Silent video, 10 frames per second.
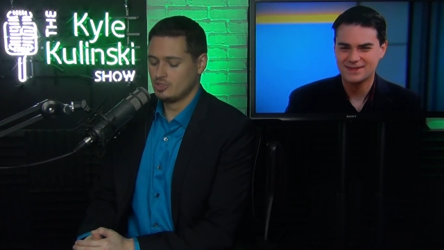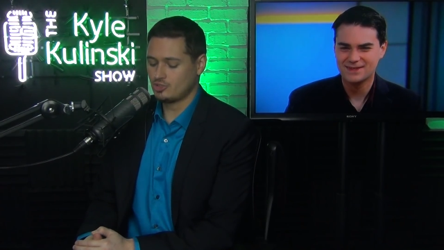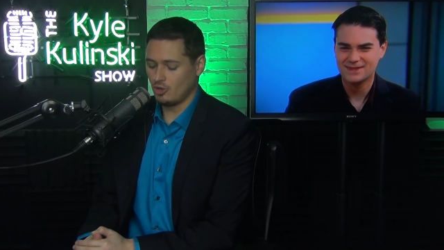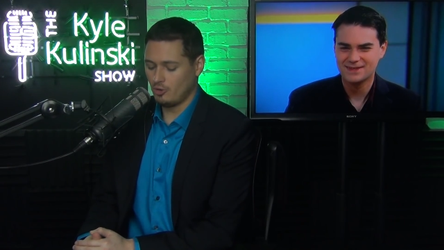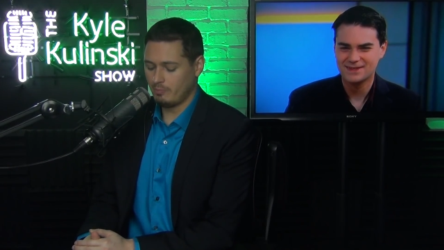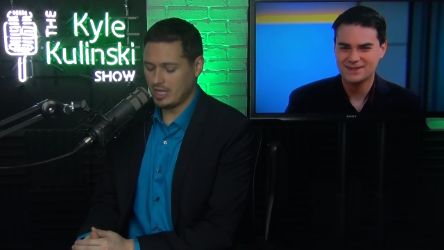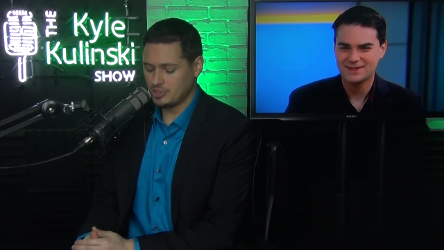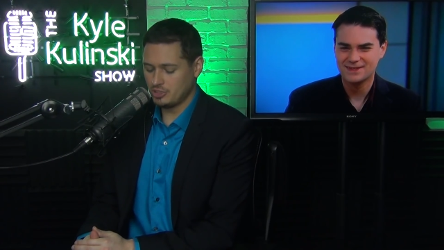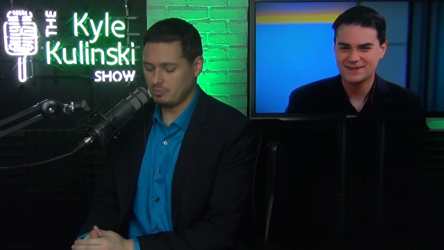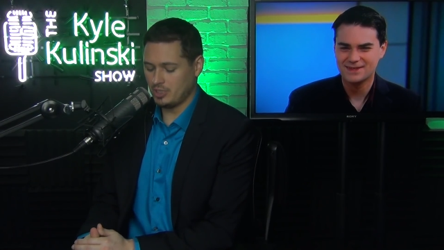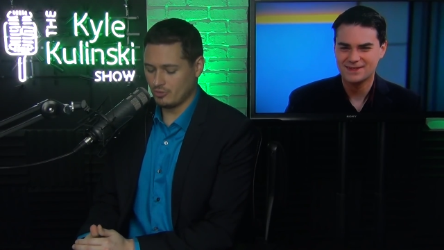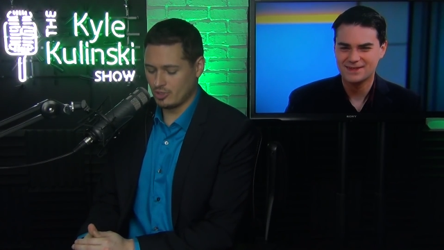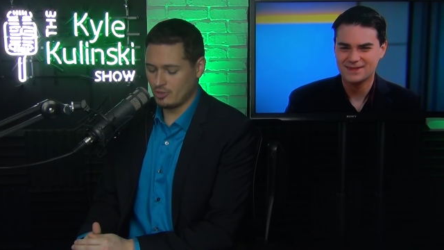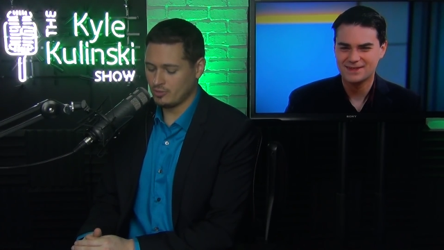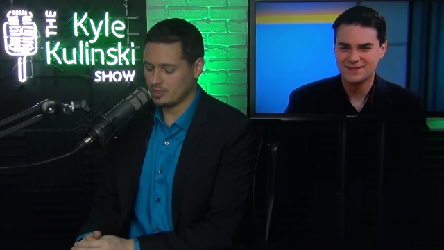Speaker 1: So Ben
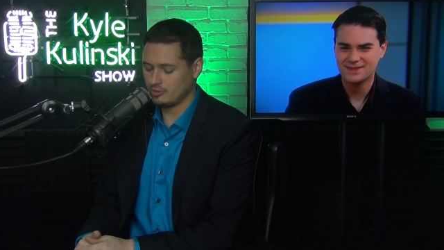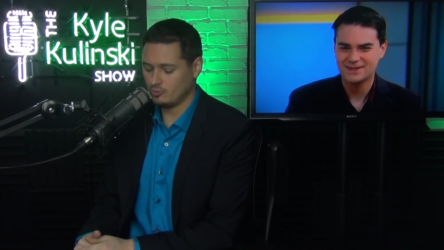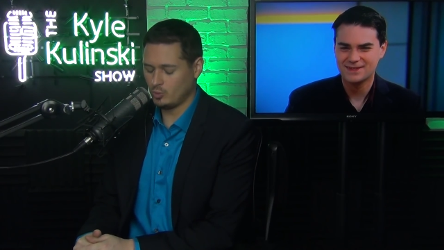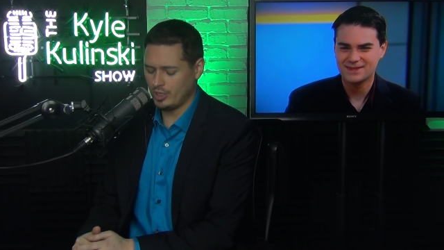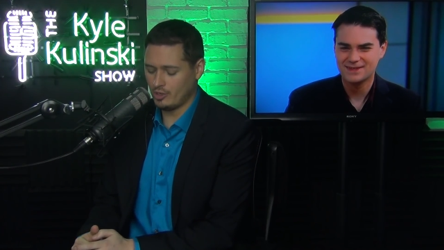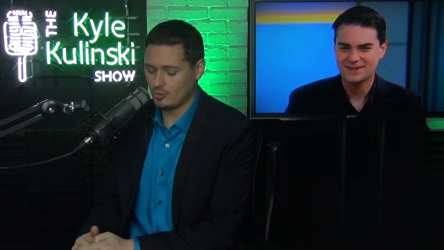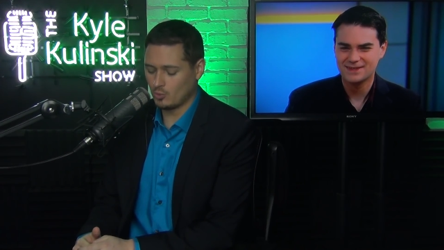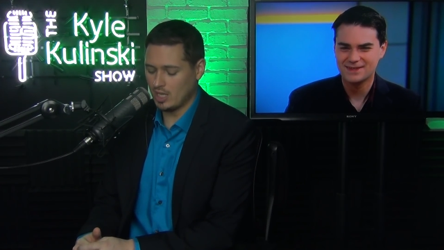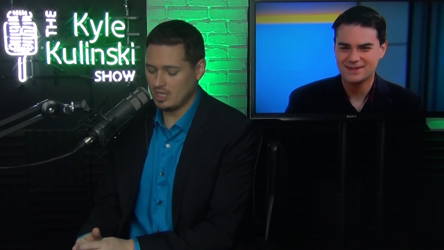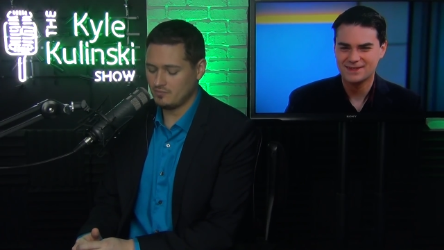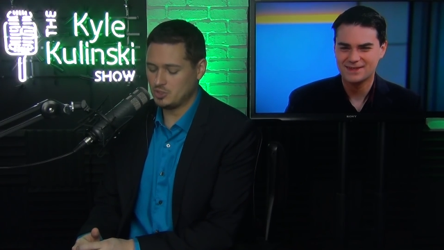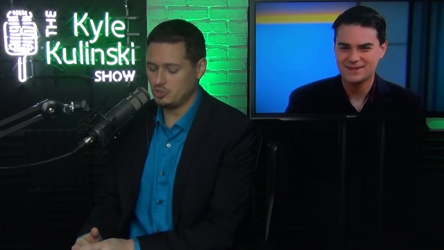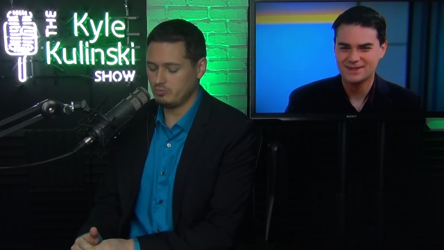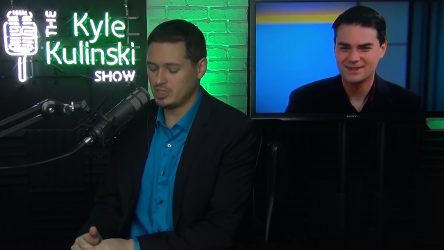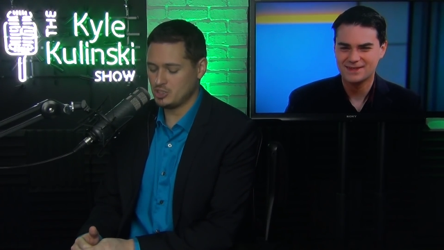Shapiro went on Rave
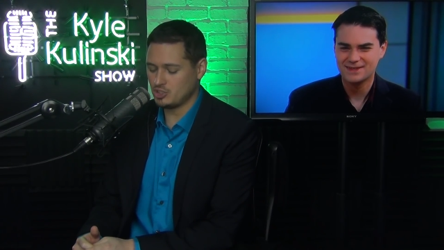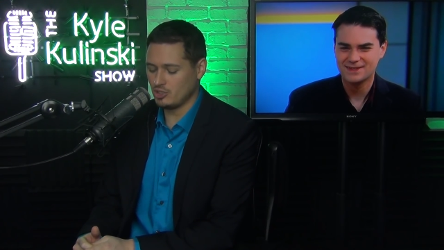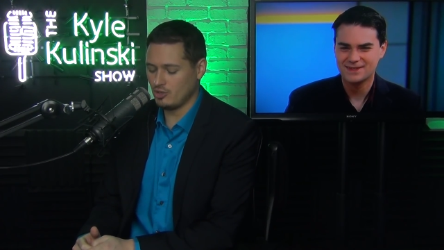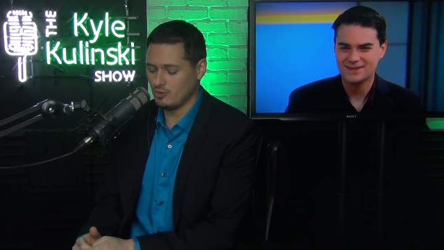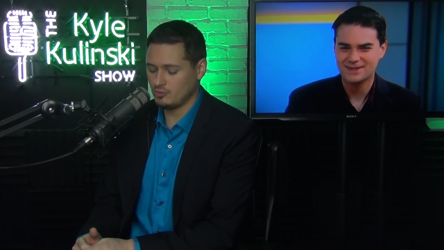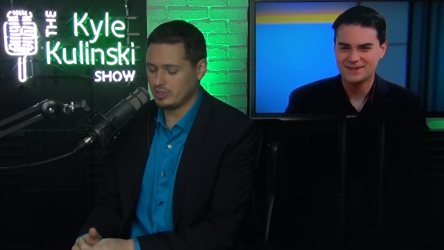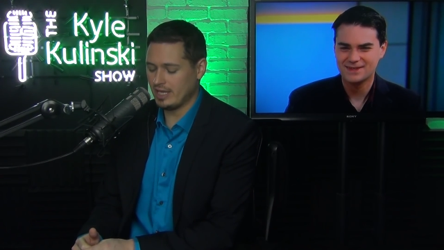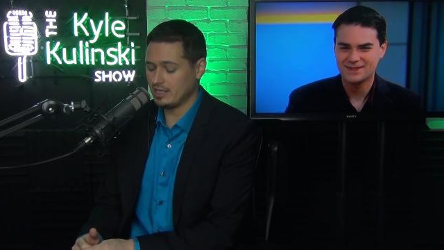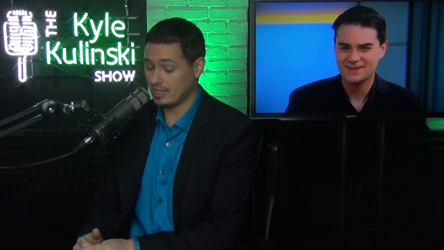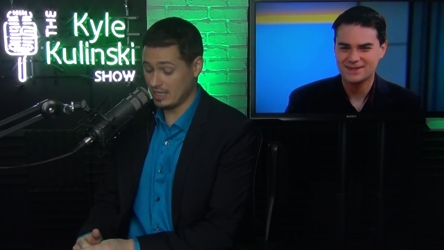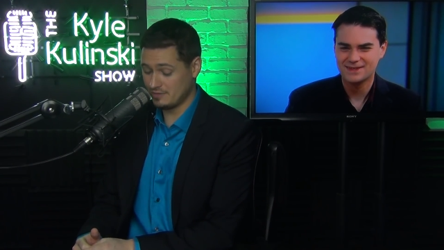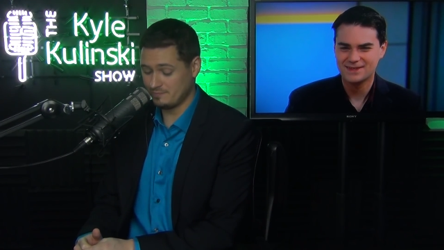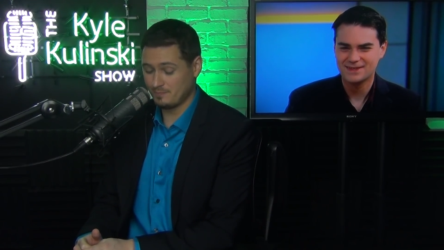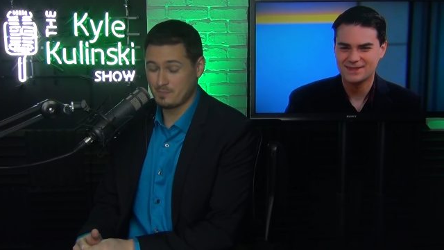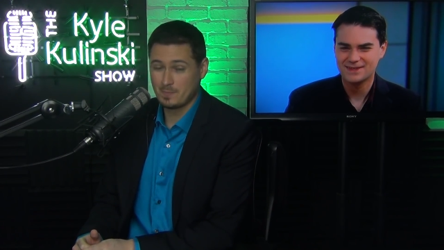Dubin show yet
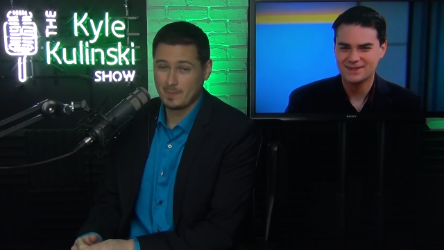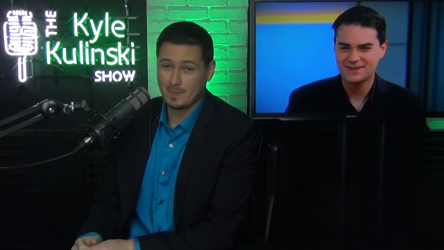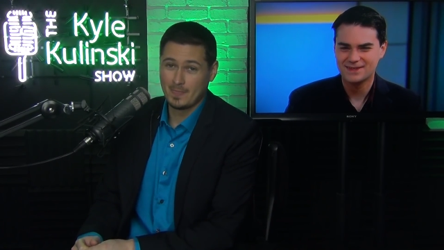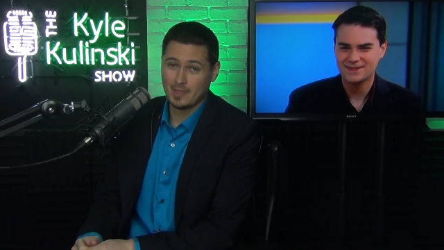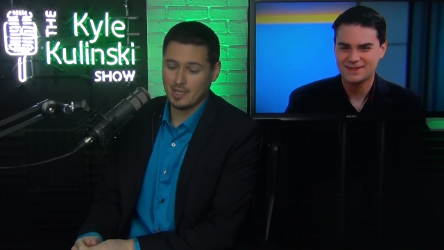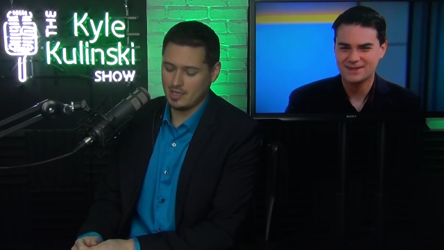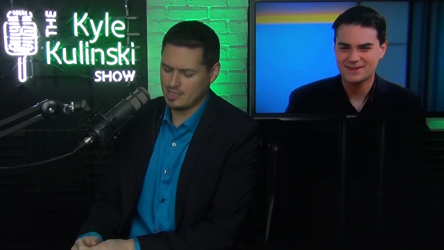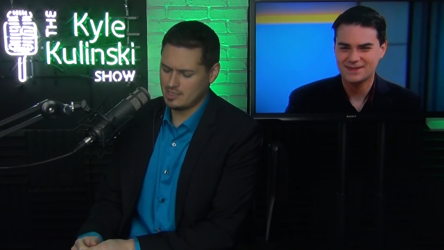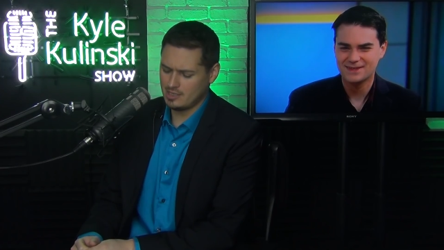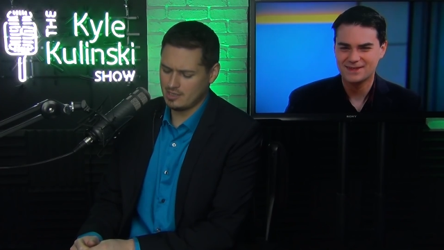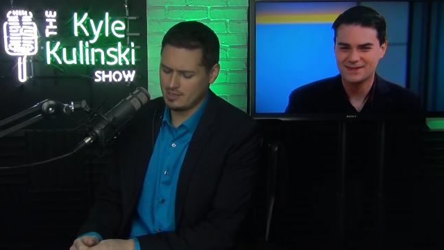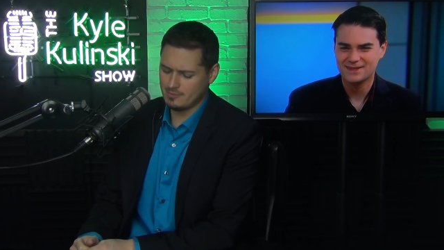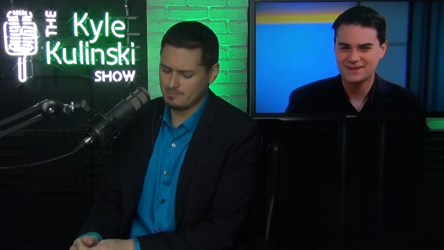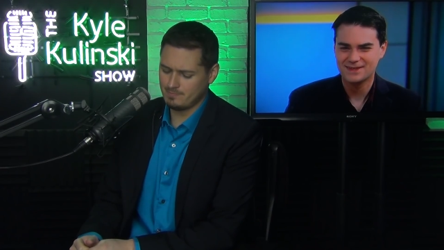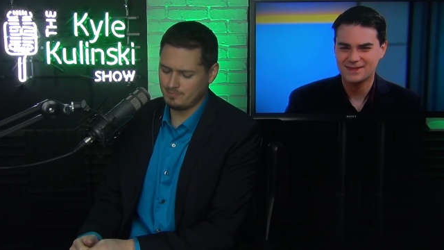again, and
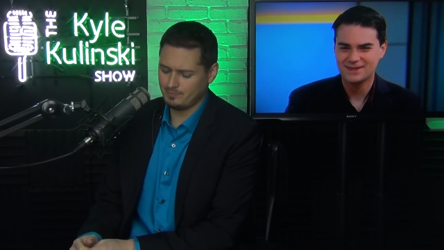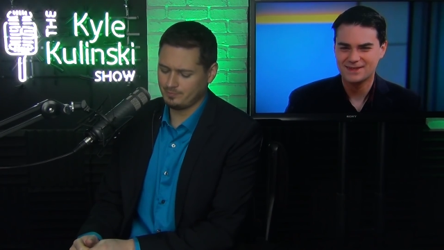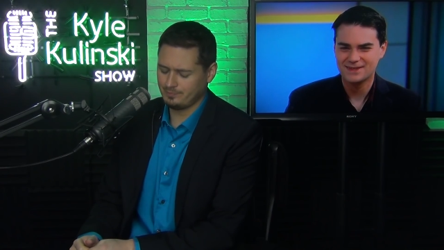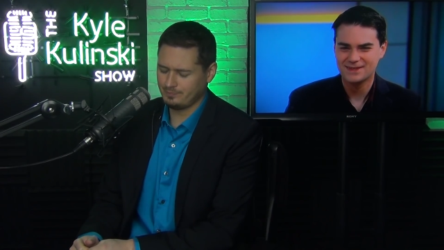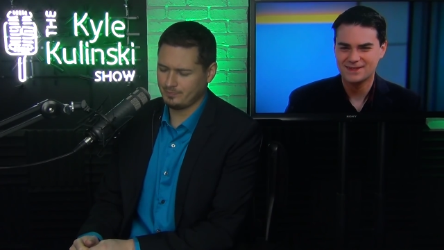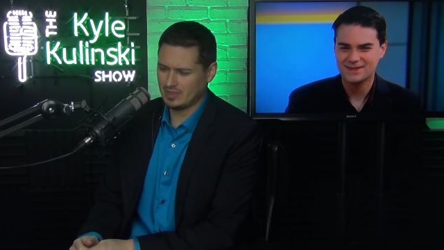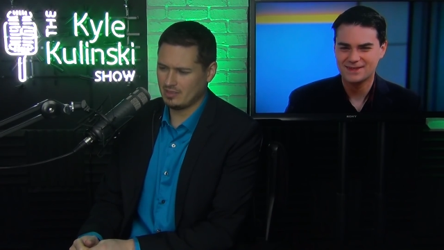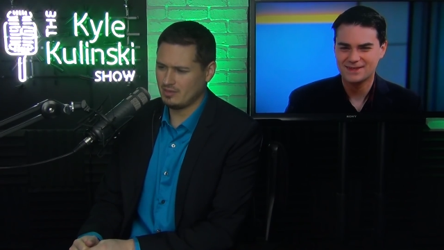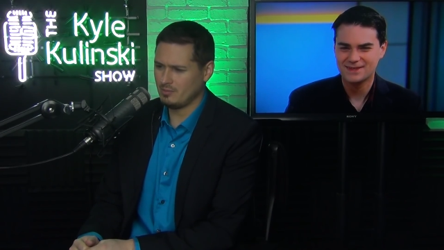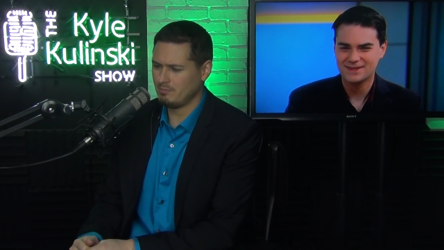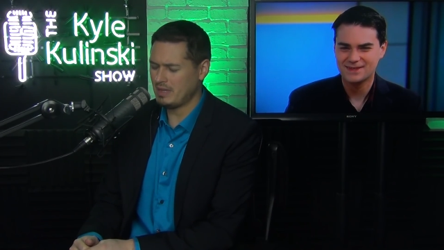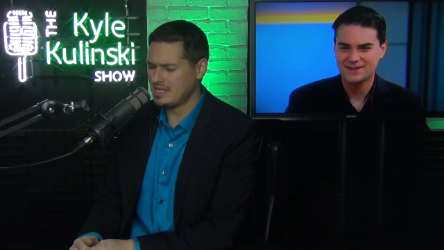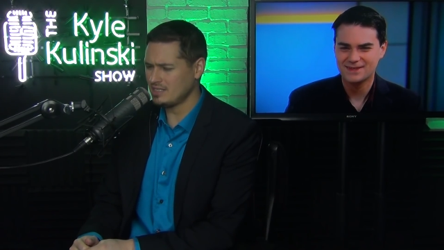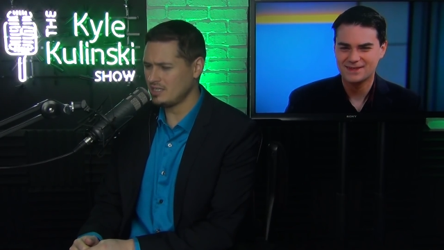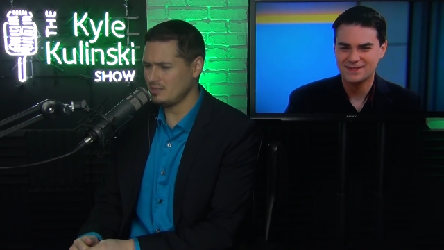um,
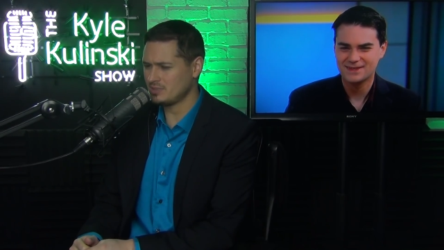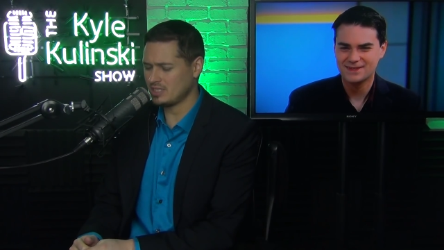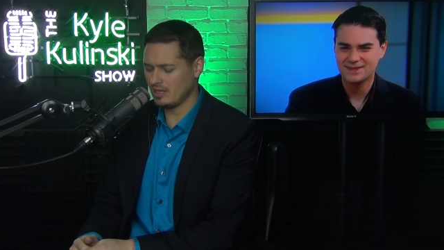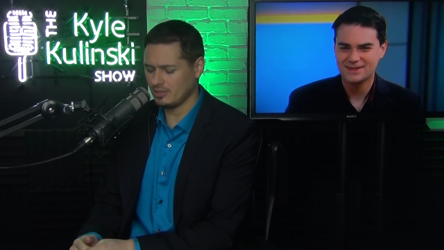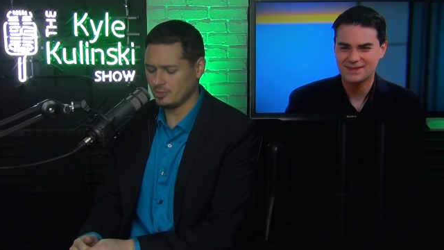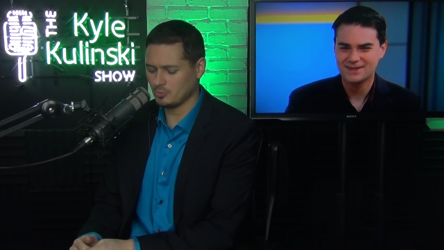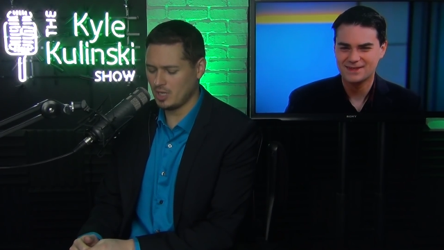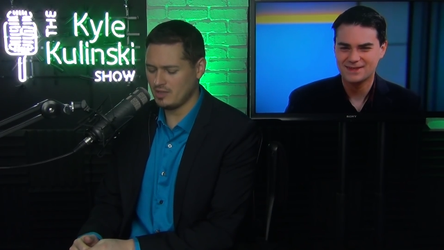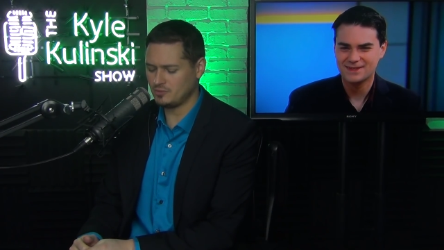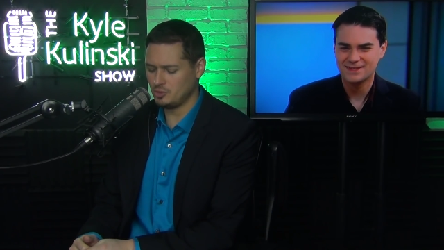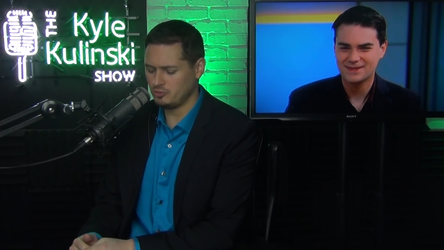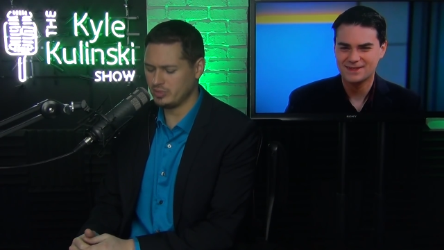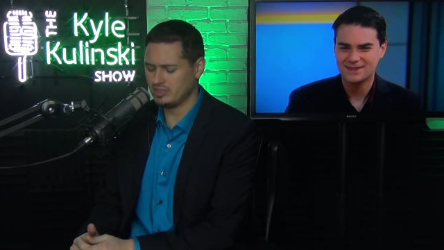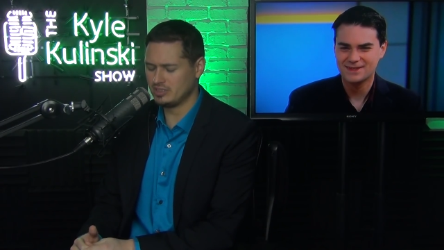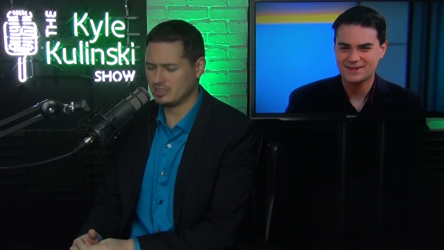Ben keeps telling Rave
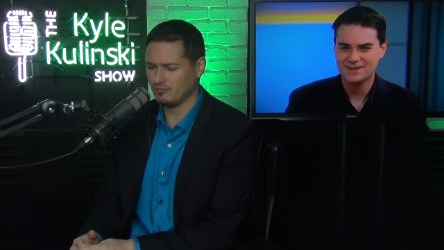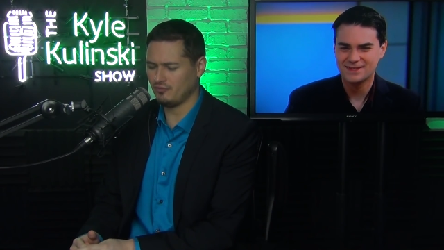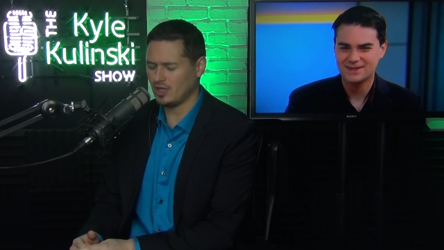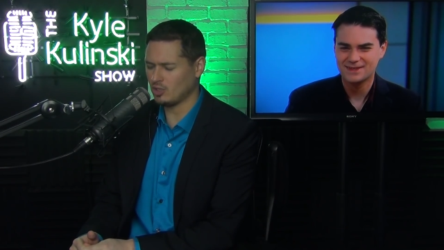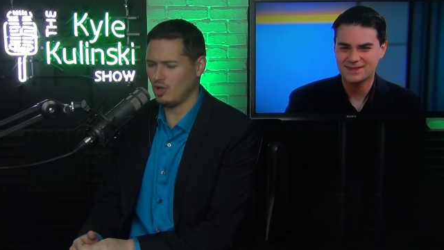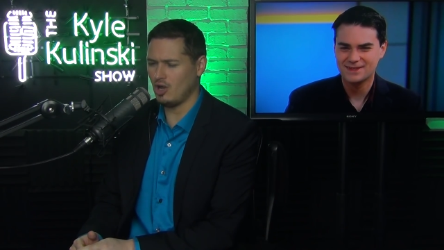Dubin to fuck